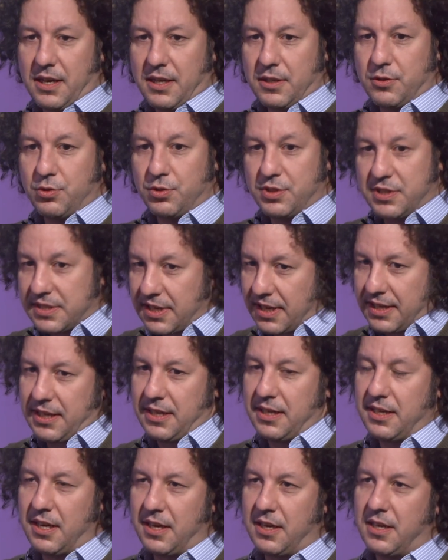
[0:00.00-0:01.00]
to
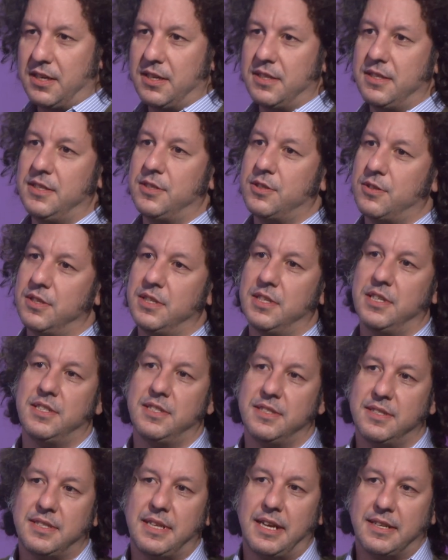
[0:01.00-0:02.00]
study these
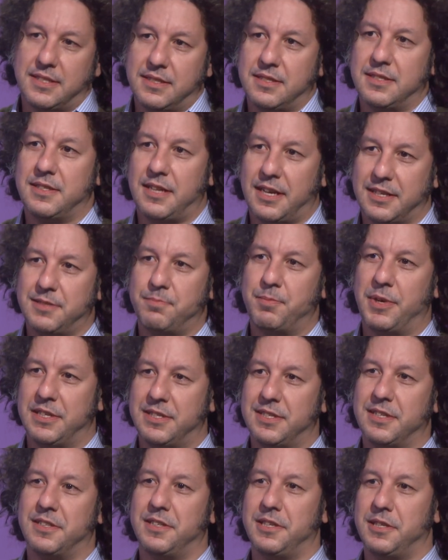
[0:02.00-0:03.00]
conditions. That's
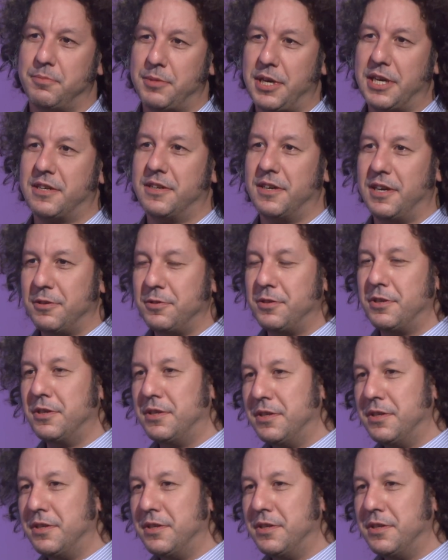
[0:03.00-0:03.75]
basically the background.